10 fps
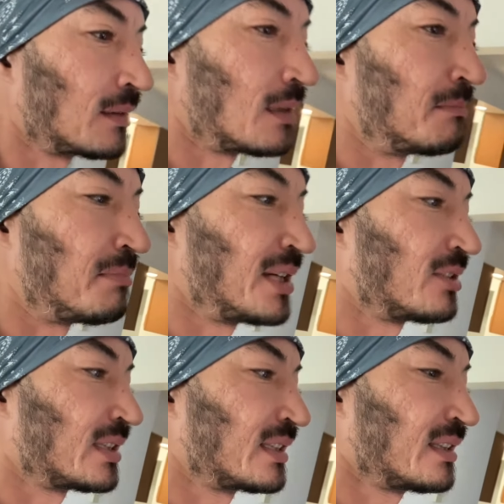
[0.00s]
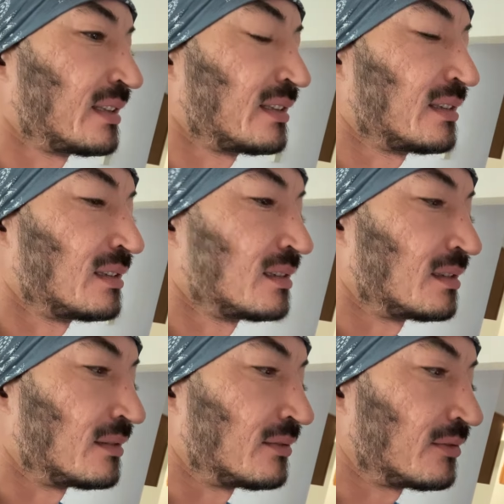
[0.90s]
a barricade
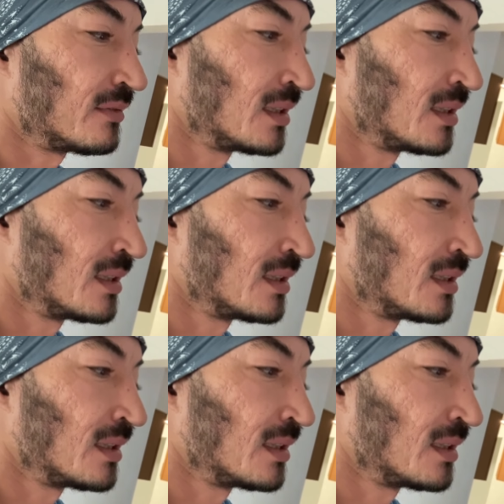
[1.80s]
of